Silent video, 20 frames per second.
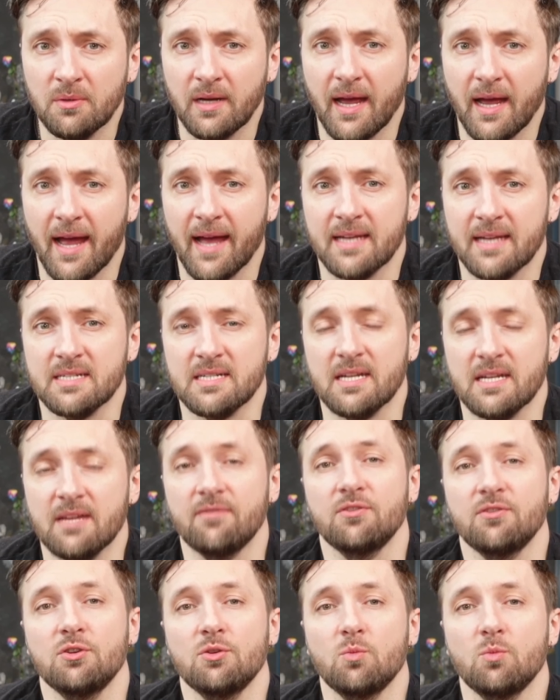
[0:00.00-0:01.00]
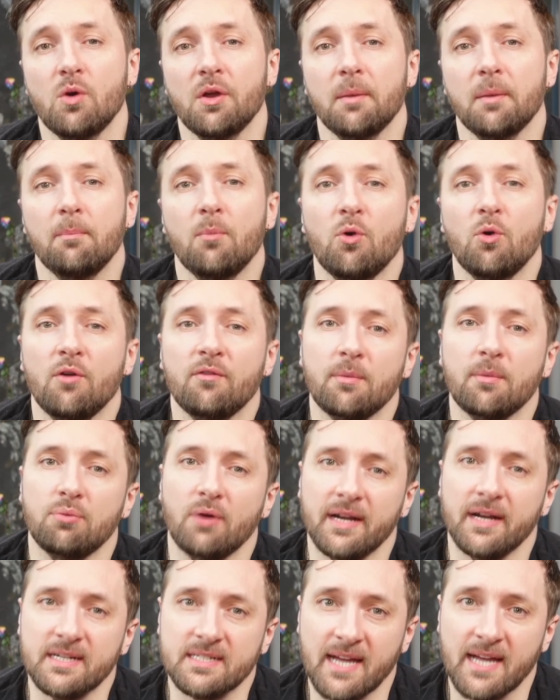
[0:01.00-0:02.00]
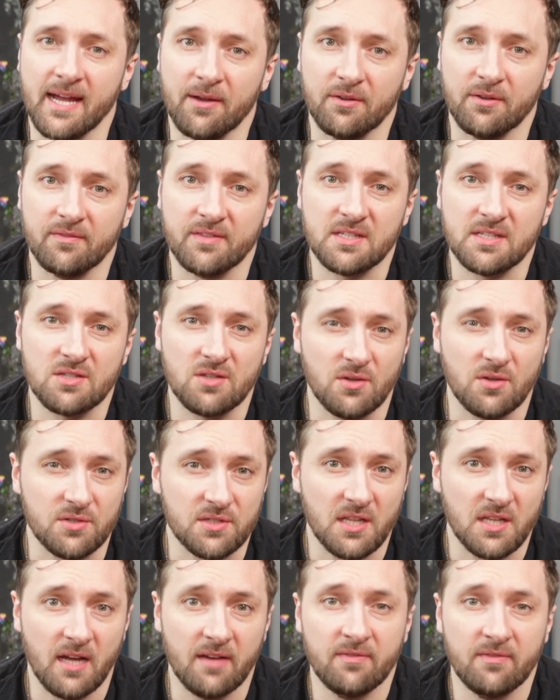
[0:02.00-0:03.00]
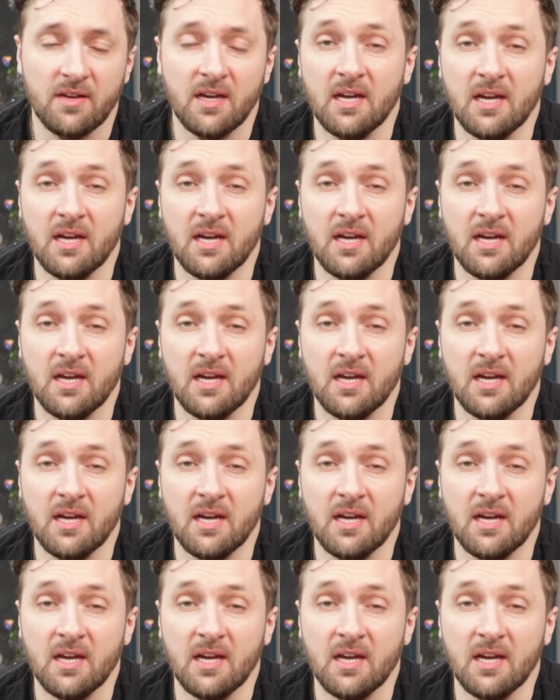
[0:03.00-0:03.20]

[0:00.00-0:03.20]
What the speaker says: And if you want more of a breakdown of this sort of stuff,